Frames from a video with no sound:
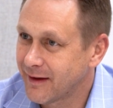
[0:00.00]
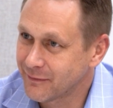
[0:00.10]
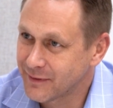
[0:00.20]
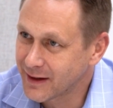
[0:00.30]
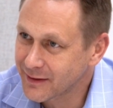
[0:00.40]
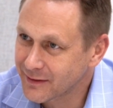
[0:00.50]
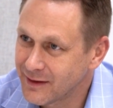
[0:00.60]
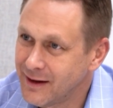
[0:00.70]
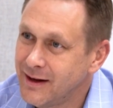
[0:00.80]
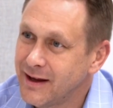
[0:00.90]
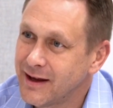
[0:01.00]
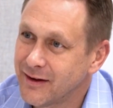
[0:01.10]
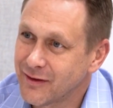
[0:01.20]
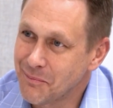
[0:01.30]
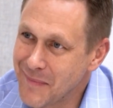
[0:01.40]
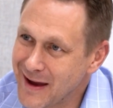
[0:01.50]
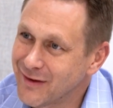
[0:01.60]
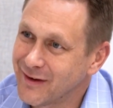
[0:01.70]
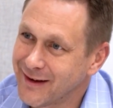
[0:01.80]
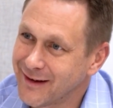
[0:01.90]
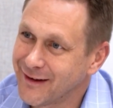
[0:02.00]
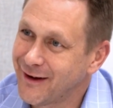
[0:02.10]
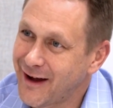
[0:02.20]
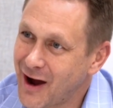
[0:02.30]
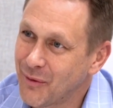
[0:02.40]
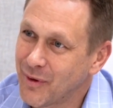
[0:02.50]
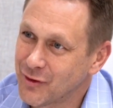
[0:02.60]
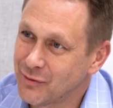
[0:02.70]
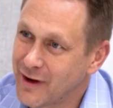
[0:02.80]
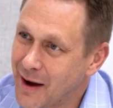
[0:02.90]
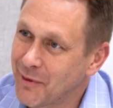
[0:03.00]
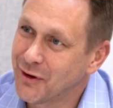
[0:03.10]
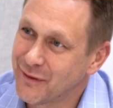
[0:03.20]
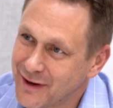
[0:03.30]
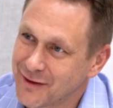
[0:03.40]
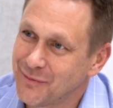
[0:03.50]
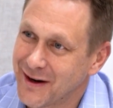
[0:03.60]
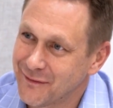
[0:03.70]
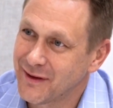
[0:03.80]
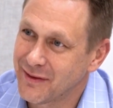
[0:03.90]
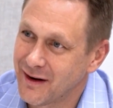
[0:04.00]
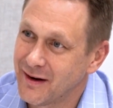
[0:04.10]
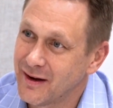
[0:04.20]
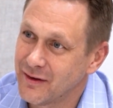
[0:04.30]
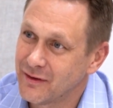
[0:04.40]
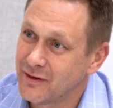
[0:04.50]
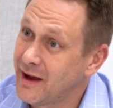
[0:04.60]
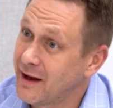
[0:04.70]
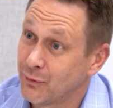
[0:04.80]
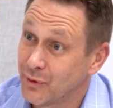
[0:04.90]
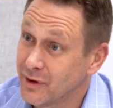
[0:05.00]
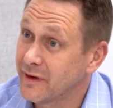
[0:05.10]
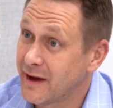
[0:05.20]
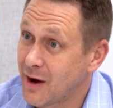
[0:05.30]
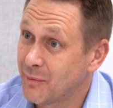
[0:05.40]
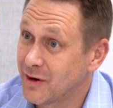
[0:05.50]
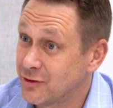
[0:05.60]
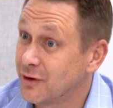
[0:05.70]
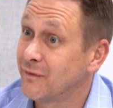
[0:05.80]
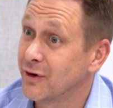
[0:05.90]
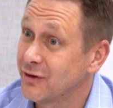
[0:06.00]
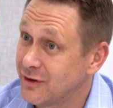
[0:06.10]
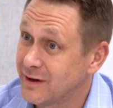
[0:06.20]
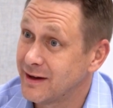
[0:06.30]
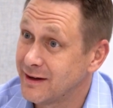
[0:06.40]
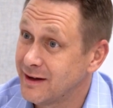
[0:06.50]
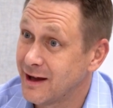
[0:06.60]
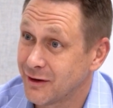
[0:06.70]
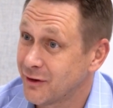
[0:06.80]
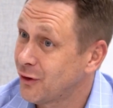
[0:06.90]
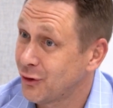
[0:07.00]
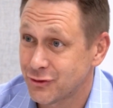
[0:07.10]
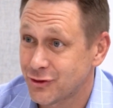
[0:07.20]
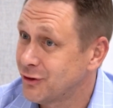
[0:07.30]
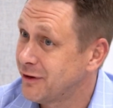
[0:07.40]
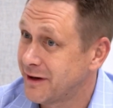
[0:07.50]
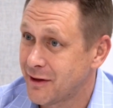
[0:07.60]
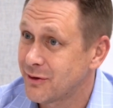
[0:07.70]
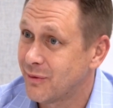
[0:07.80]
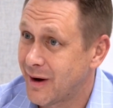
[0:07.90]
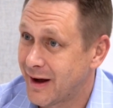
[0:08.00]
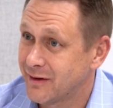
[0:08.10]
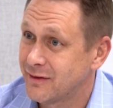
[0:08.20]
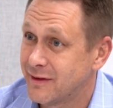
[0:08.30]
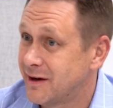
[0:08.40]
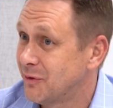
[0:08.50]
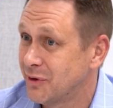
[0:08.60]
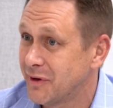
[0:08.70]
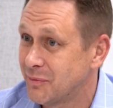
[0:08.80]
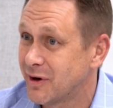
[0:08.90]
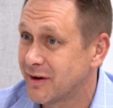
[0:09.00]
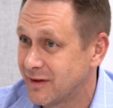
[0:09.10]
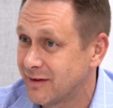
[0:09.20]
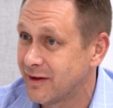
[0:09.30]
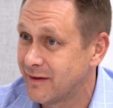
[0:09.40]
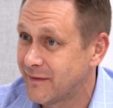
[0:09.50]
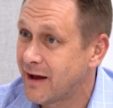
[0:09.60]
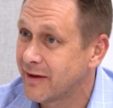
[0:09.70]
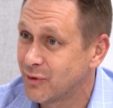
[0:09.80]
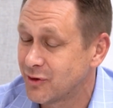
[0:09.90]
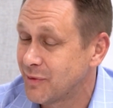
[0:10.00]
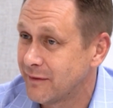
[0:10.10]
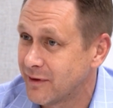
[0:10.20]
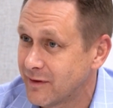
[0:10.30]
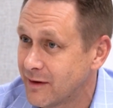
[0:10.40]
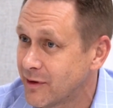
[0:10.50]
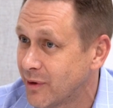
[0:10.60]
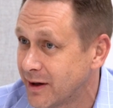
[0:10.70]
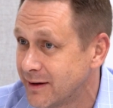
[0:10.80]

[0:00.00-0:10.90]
like Phoenix, it is amazing how much domino effect benefit there is, and really how much diversity and cultural and otherwise that it really brings into the valley, which benefits everyone.